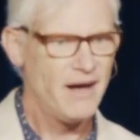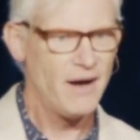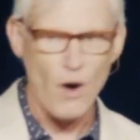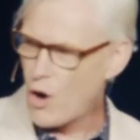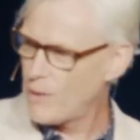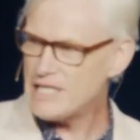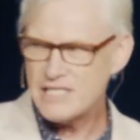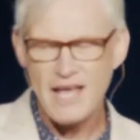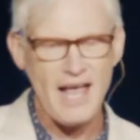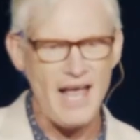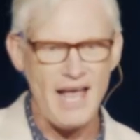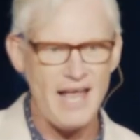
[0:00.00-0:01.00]
Always
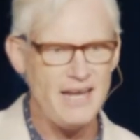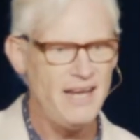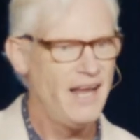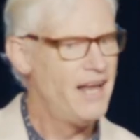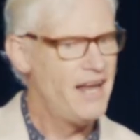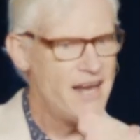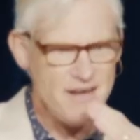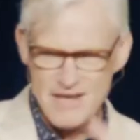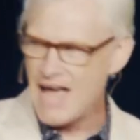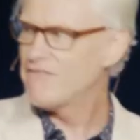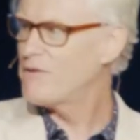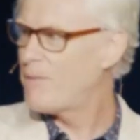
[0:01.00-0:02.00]
ahead,
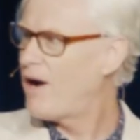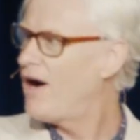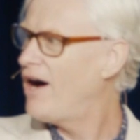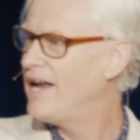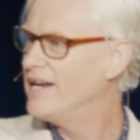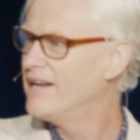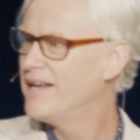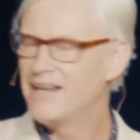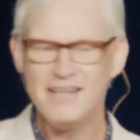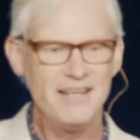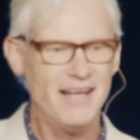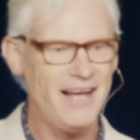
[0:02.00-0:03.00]
never behind.
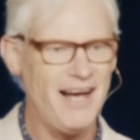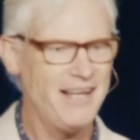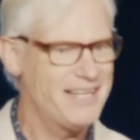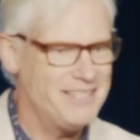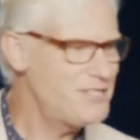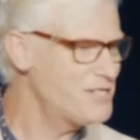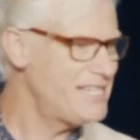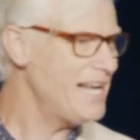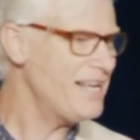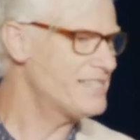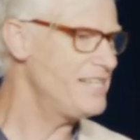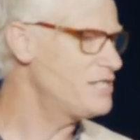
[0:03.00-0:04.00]
Just
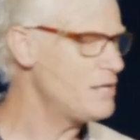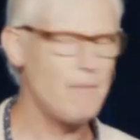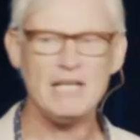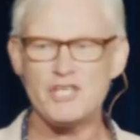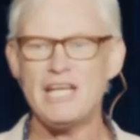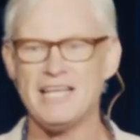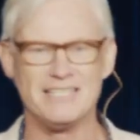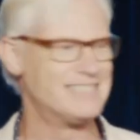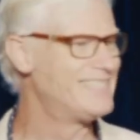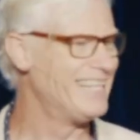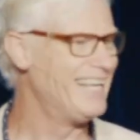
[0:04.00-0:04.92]
think it, it's in my genes.